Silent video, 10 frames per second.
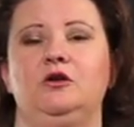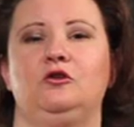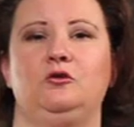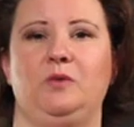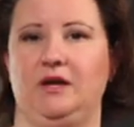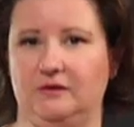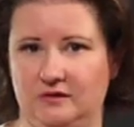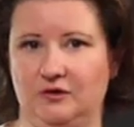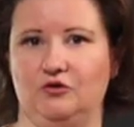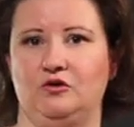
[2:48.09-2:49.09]
to pay
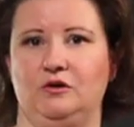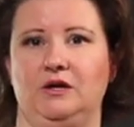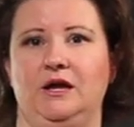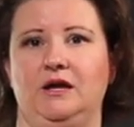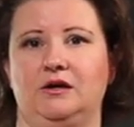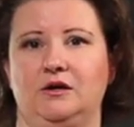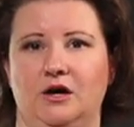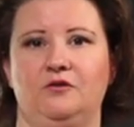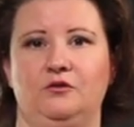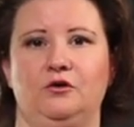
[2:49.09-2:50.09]
attention and
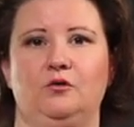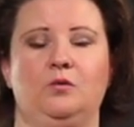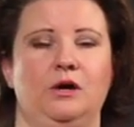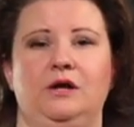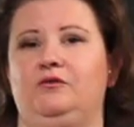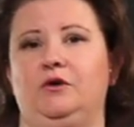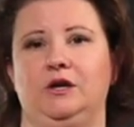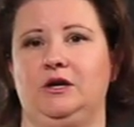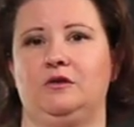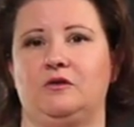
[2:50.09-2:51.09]
cover whatever
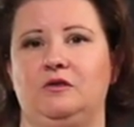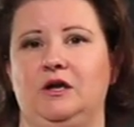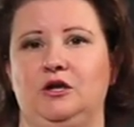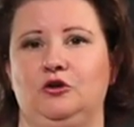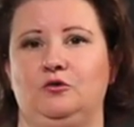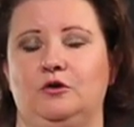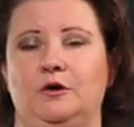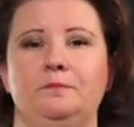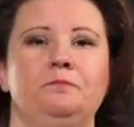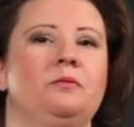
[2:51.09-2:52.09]
it is that you're
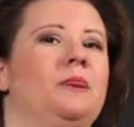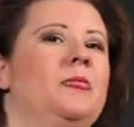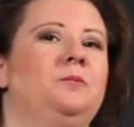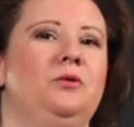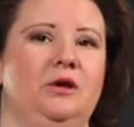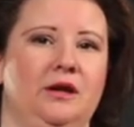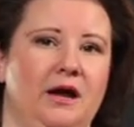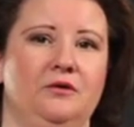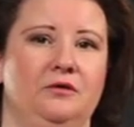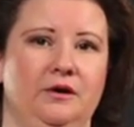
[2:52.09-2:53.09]
putting
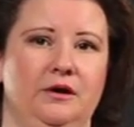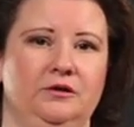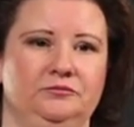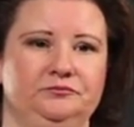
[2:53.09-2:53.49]
out there.